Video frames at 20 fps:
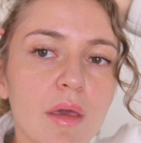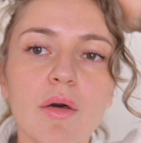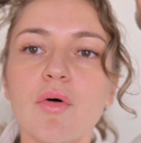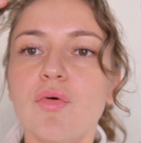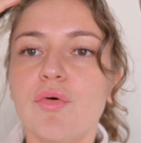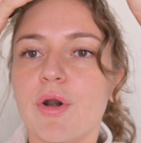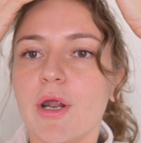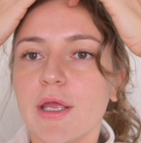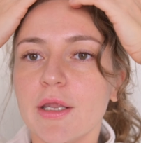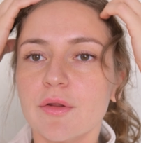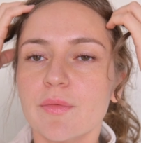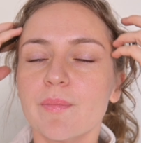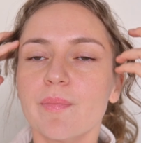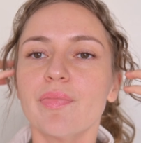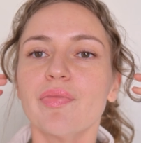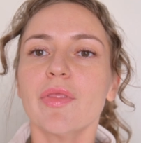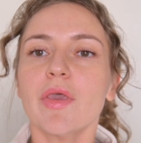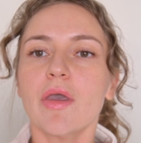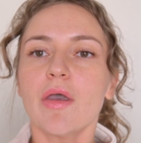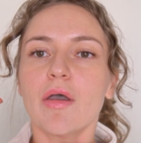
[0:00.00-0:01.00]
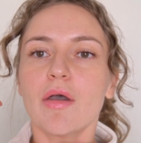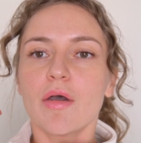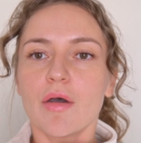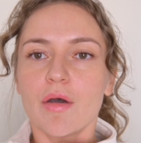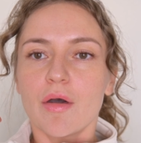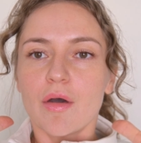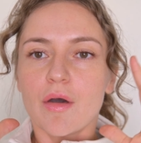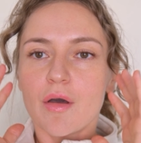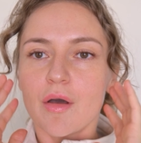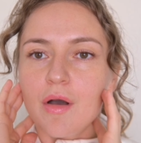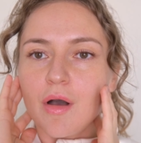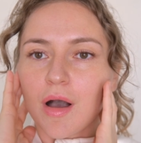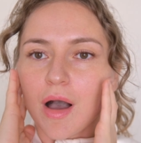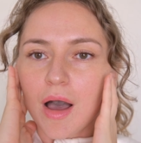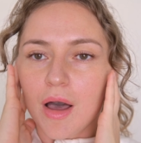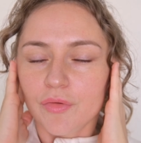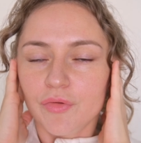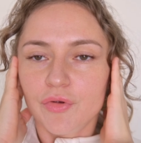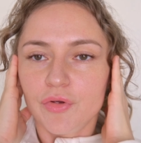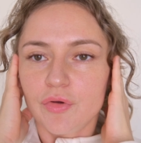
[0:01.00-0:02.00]
All right.
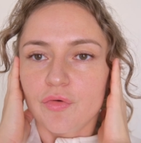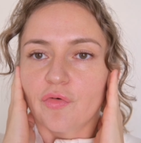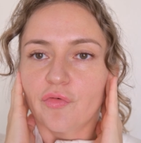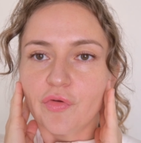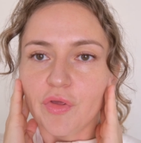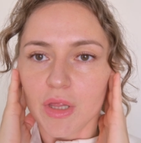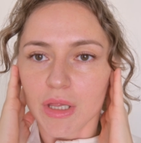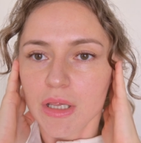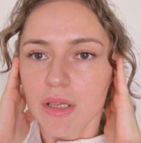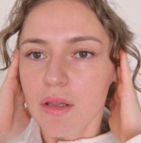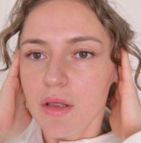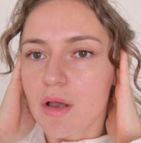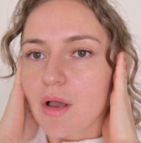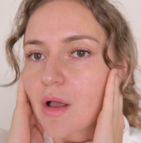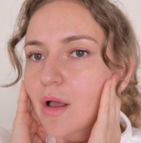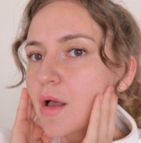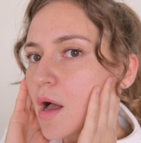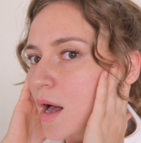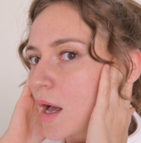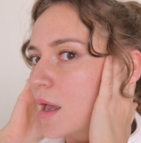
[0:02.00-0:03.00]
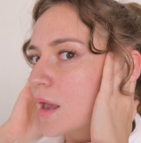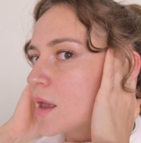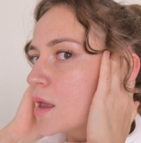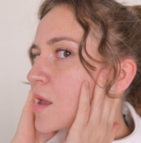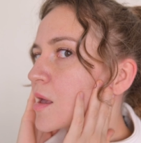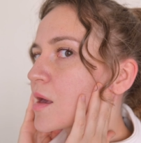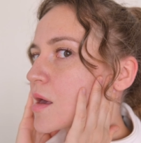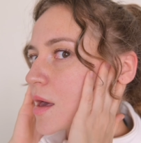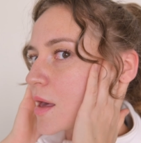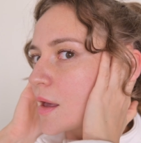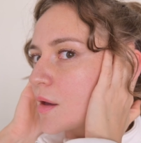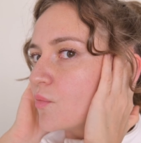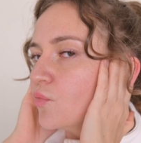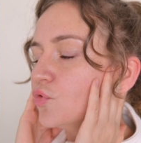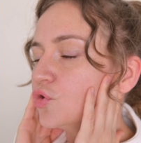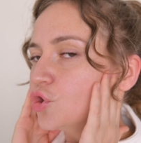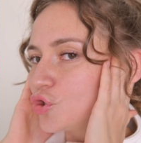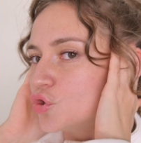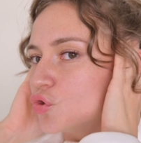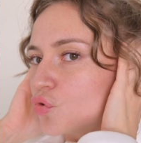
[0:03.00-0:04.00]
How do you feel? I am
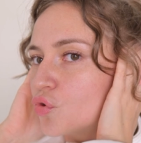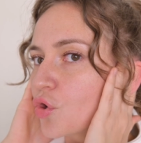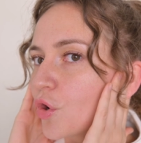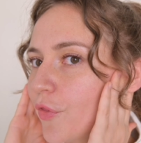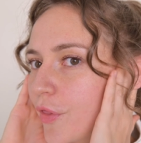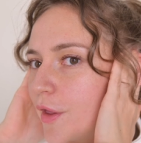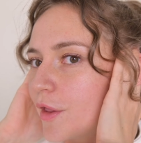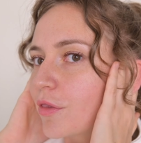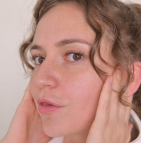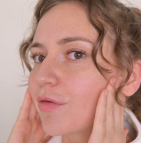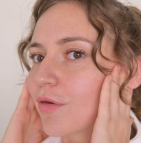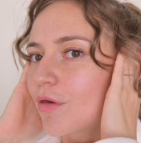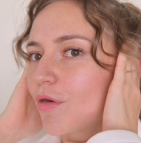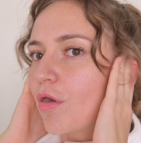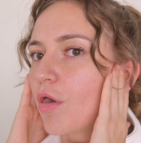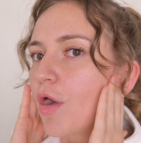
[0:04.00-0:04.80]
sure that.